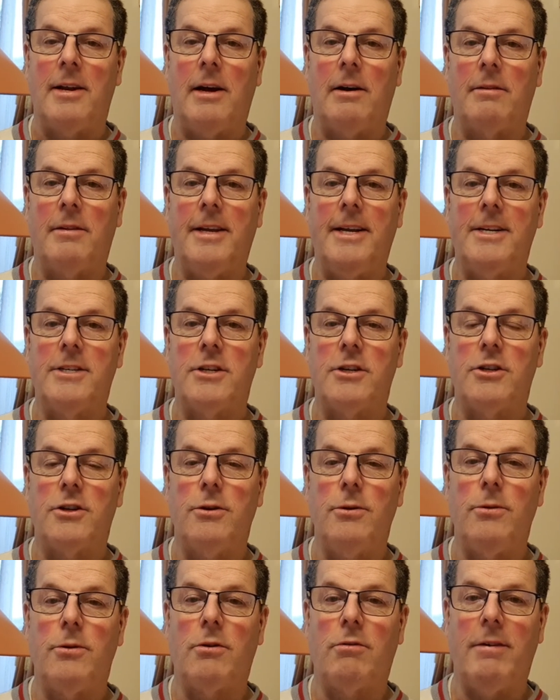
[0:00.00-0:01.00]
Now these are
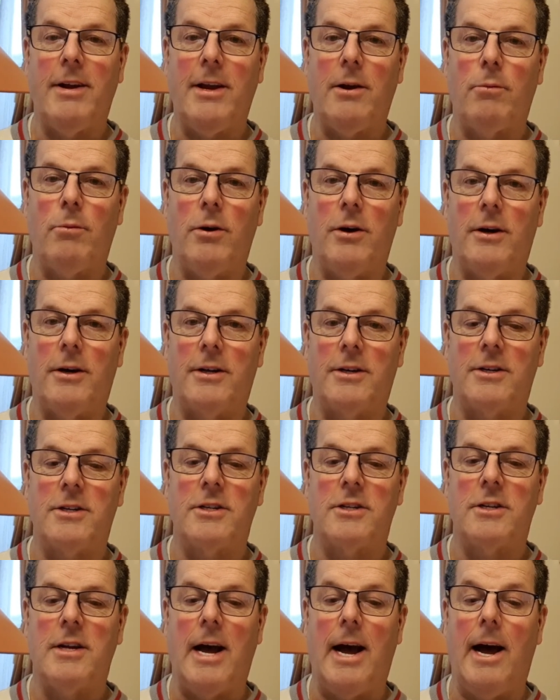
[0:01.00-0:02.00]
two Greek
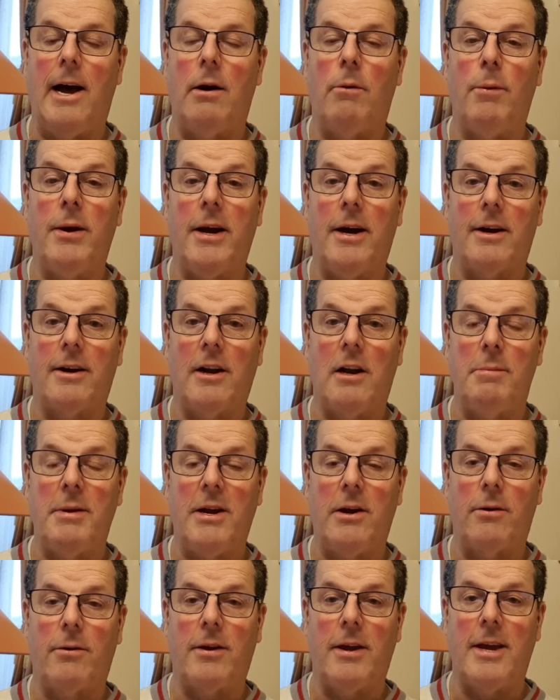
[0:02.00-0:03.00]
words, and we are going to
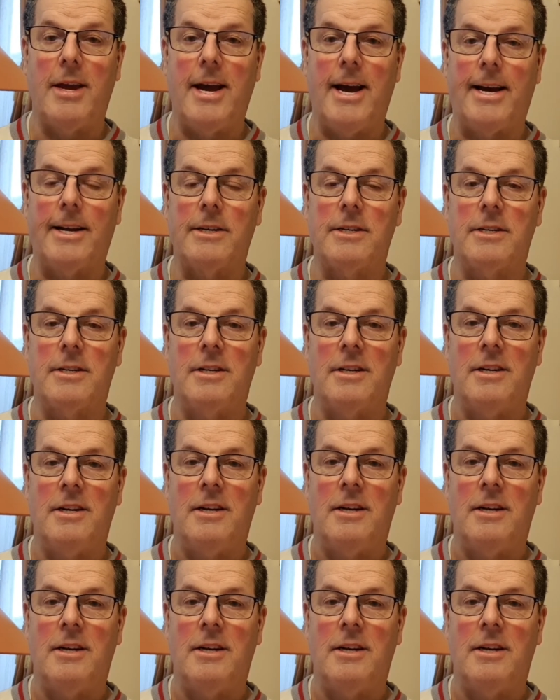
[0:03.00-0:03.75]
be looking at